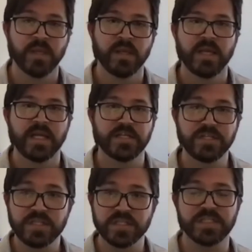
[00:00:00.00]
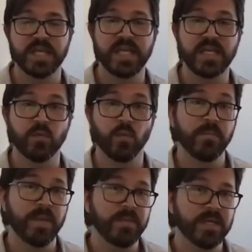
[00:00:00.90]
And just to say, what
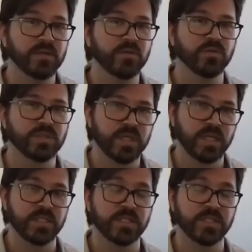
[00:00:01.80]
may be a cool study